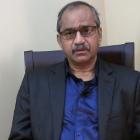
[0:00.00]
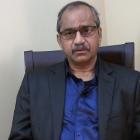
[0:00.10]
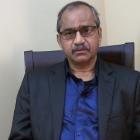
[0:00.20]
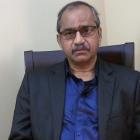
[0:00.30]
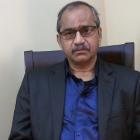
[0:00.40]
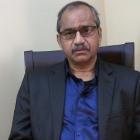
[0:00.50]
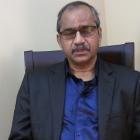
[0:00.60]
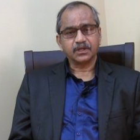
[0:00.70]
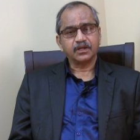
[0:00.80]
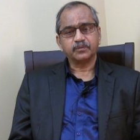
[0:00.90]

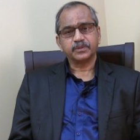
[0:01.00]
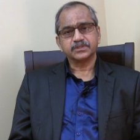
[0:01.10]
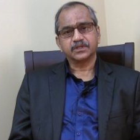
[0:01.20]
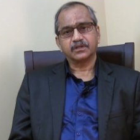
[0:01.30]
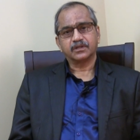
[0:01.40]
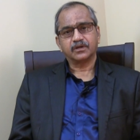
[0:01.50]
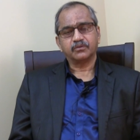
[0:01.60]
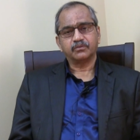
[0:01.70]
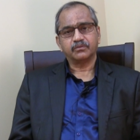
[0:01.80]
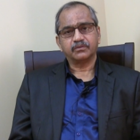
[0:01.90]
it all depends on
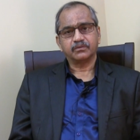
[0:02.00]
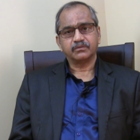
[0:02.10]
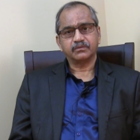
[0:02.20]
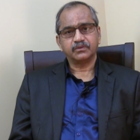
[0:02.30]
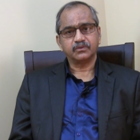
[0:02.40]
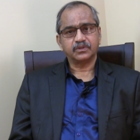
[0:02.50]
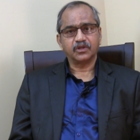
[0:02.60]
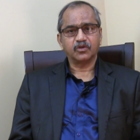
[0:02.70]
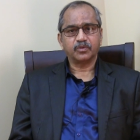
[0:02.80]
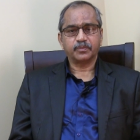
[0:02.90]
how you
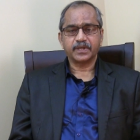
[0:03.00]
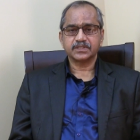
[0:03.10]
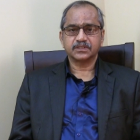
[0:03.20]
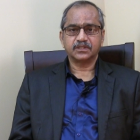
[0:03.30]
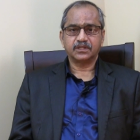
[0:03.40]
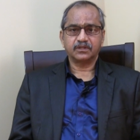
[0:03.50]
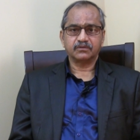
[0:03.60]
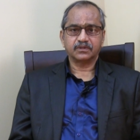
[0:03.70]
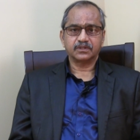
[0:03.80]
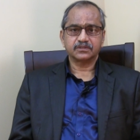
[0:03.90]
develop a passion in
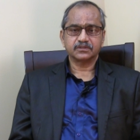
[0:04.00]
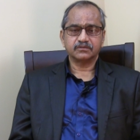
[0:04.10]
your uh,